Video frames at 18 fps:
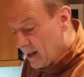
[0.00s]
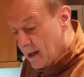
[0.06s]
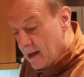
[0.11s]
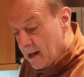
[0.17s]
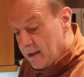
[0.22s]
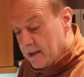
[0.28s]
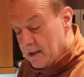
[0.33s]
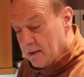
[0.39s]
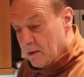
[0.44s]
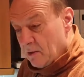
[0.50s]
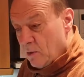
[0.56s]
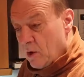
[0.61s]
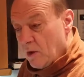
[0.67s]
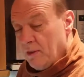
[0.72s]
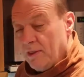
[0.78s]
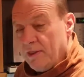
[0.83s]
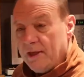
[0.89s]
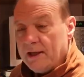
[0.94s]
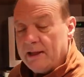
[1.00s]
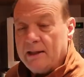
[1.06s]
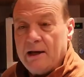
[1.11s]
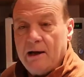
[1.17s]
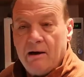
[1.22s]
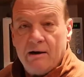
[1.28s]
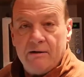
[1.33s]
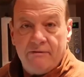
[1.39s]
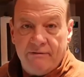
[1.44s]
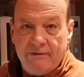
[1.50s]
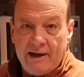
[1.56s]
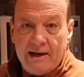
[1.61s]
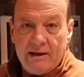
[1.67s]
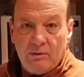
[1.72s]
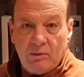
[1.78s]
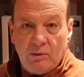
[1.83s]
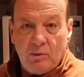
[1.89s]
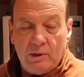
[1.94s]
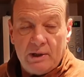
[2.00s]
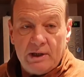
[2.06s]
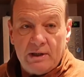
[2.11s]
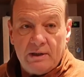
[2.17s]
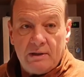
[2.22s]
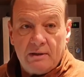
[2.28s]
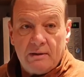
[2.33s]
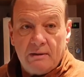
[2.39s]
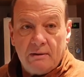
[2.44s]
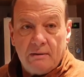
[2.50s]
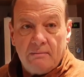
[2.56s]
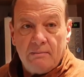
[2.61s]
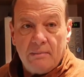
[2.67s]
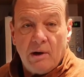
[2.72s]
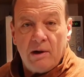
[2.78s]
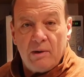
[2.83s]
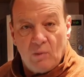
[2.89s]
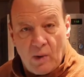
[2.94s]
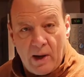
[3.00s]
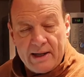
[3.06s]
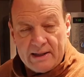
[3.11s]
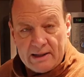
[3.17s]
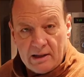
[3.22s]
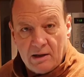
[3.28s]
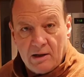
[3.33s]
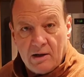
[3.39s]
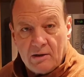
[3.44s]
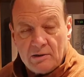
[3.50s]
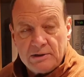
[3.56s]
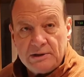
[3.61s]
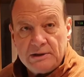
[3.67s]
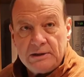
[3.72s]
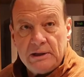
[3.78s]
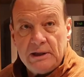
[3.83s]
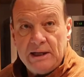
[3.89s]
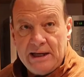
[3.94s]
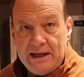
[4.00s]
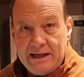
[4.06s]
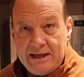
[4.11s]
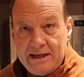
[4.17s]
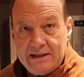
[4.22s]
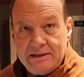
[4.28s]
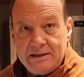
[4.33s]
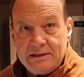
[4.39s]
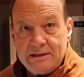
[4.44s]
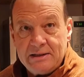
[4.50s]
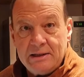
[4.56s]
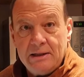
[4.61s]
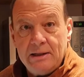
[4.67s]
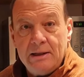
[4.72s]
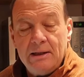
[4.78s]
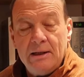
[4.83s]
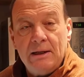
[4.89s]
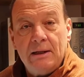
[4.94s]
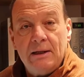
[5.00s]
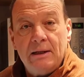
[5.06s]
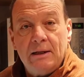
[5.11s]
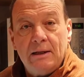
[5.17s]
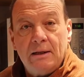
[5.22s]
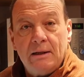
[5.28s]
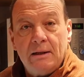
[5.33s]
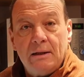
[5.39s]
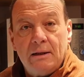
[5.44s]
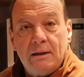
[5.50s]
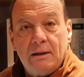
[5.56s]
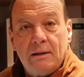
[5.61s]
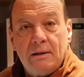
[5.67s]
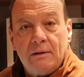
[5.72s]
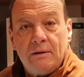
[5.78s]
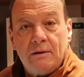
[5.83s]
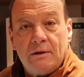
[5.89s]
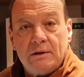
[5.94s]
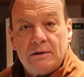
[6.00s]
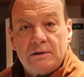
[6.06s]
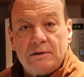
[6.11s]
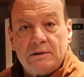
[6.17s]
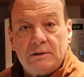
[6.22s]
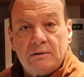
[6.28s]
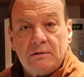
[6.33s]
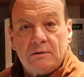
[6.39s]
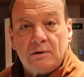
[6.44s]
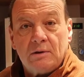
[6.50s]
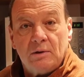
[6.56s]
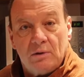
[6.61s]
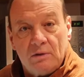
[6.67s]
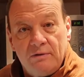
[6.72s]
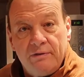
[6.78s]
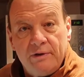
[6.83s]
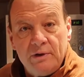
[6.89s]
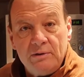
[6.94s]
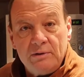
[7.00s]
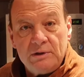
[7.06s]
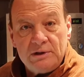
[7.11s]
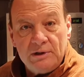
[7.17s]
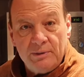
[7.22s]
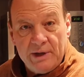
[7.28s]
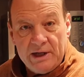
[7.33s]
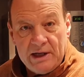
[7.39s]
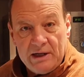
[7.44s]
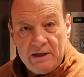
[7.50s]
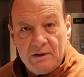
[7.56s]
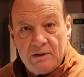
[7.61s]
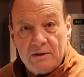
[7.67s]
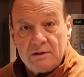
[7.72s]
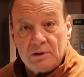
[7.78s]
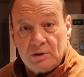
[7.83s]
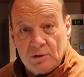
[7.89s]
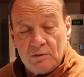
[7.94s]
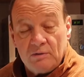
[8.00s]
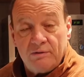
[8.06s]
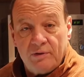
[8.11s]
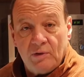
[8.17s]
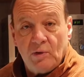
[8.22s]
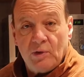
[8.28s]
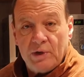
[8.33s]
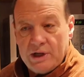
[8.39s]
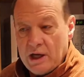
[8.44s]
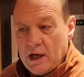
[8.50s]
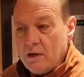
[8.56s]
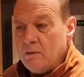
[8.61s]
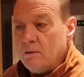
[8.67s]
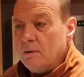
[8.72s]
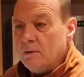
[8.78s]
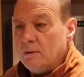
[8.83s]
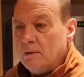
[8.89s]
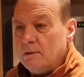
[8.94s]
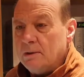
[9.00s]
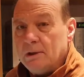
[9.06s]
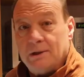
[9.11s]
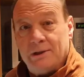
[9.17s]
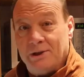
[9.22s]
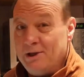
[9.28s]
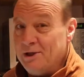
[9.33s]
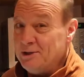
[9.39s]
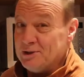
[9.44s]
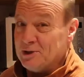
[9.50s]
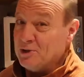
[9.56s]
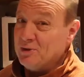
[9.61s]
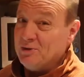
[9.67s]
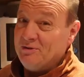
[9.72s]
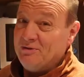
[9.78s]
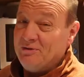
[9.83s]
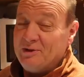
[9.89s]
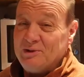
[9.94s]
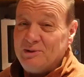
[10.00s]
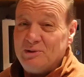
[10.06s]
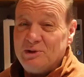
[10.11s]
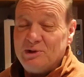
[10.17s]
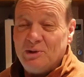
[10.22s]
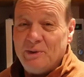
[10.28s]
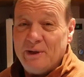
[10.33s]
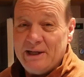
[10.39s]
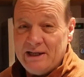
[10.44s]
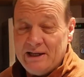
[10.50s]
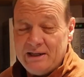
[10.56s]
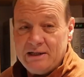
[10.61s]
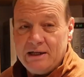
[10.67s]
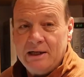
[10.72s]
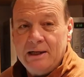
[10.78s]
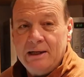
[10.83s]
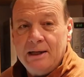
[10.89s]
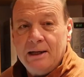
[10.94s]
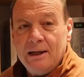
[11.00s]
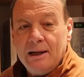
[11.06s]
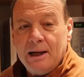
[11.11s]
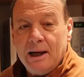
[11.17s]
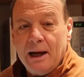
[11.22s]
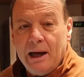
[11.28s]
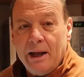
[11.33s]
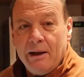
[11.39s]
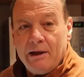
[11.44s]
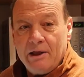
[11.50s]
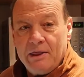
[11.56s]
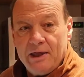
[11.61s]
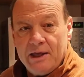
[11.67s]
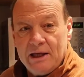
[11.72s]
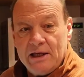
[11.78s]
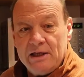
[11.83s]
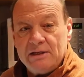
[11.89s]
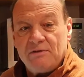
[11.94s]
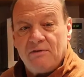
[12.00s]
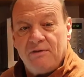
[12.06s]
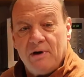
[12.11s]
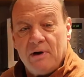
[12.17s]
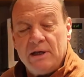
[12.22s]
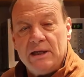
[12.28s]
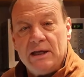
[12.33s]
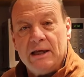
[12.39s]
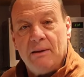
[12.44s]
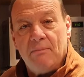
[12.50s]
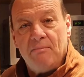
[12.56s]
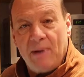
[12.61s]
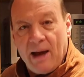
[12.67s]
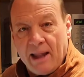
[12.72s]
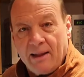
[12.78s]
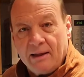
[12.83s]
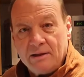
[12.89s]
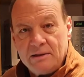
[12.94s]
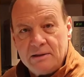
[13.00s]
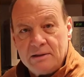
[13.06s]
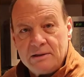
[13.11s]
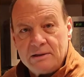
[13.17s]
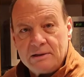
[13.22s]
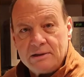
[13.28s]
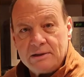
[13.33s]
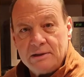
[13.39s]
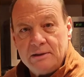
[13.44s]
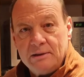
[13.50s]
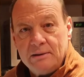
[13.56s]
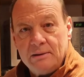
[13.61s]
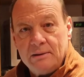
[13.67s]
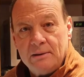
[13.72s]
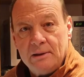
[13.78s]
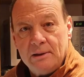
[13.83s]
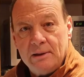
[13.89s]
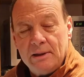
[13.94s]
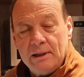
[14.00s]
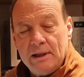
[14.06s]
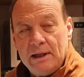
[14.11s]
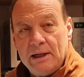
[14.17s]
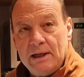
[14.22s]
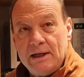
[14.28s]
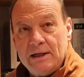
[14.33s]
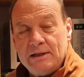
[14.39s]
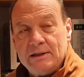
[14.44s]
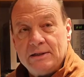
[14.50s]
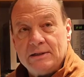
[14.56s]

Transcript: I think the one thing that I've found with my weight loss is there's good food to eat that's good for you. There's good food to eat. And I think it's finding a balance. I